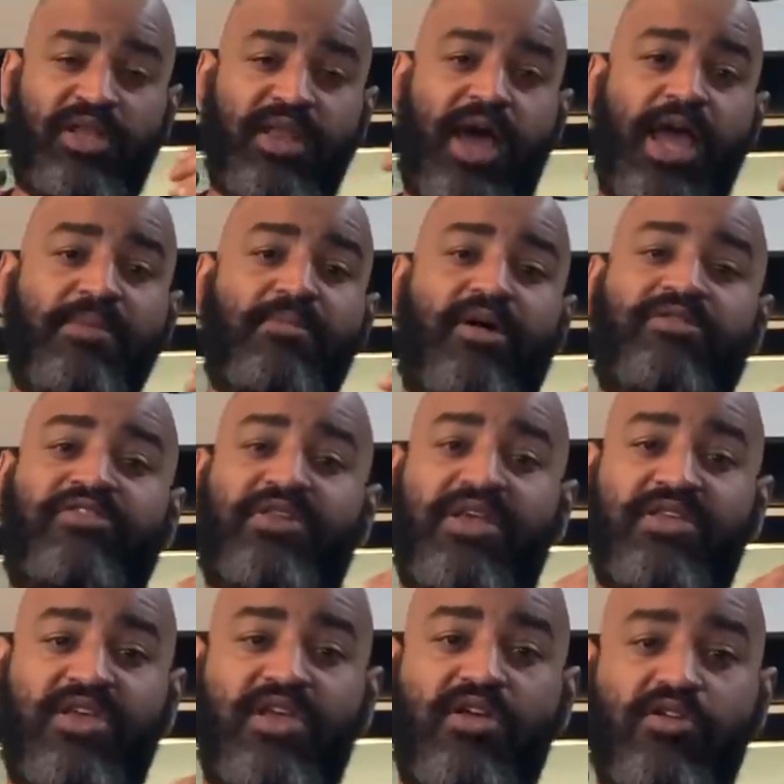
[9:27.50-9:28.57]
9 months and a
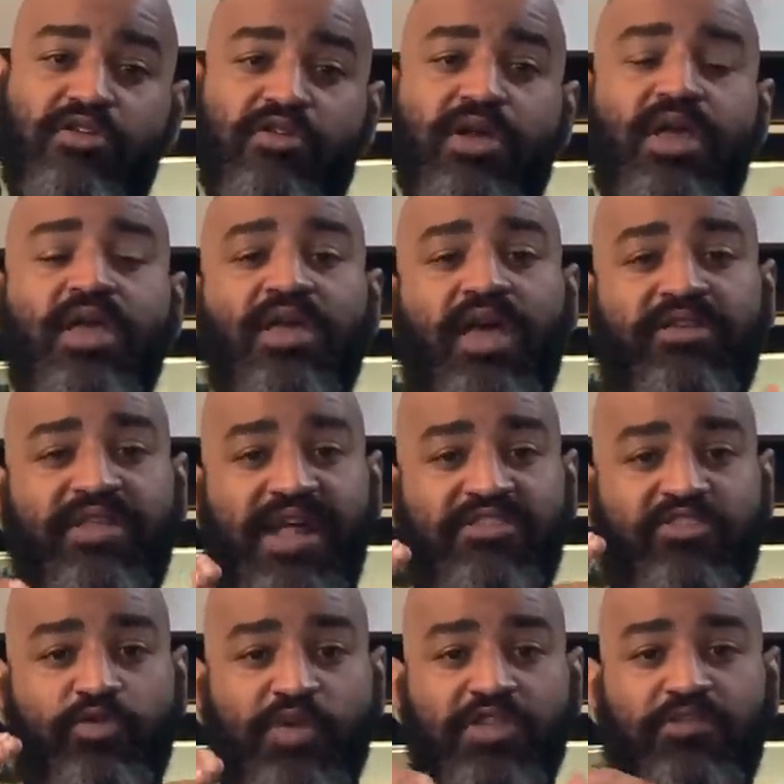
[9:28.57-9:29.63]
year, is
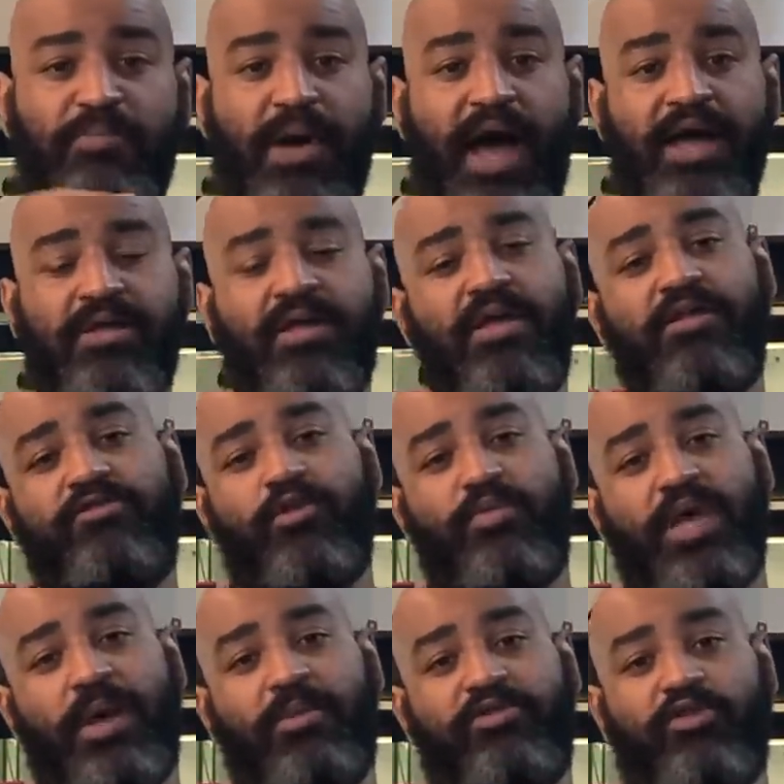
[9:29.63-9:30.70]
that sweet spot to
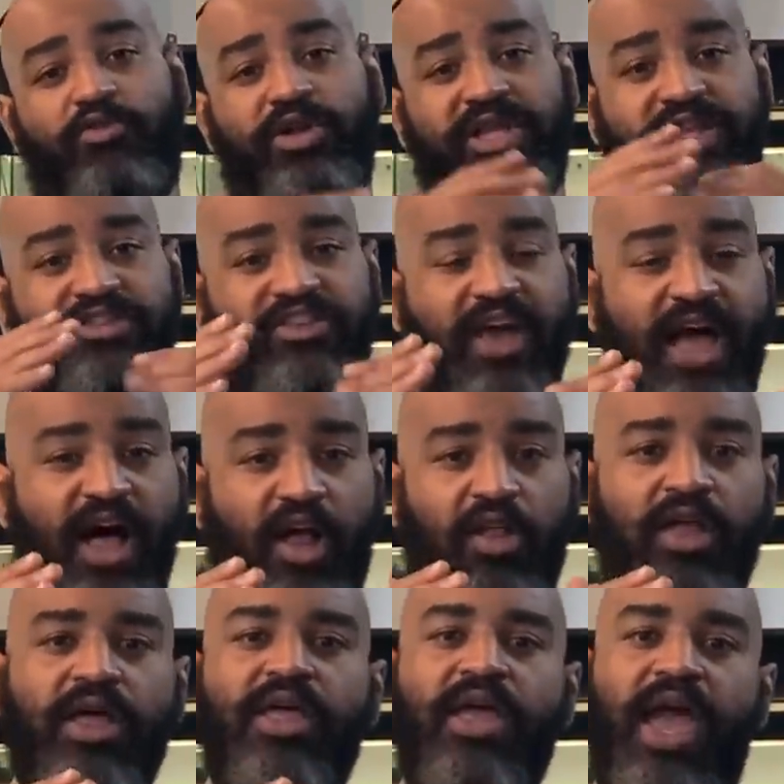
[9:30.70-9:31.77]
be able to really
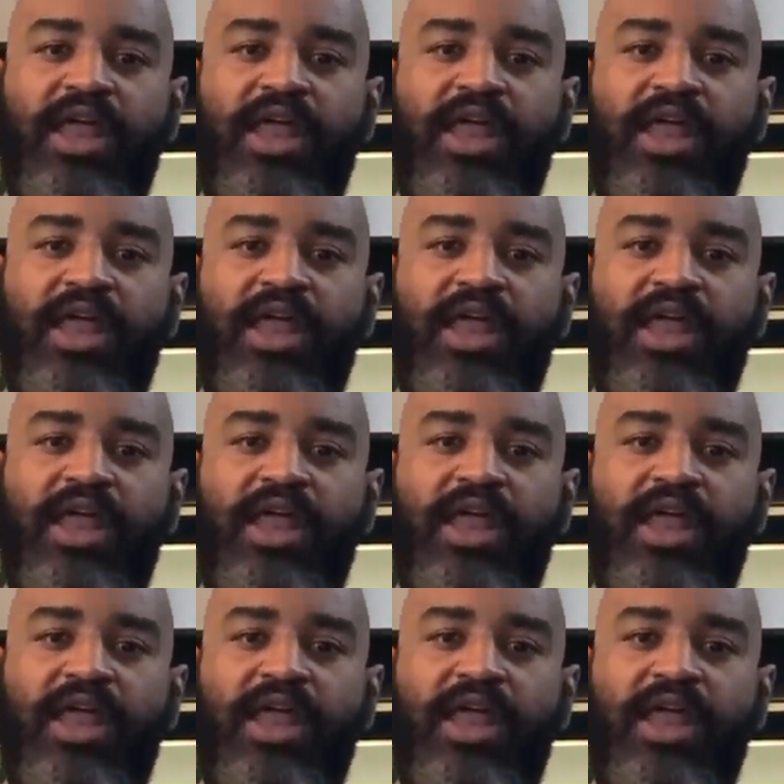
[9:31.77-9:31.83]
tell.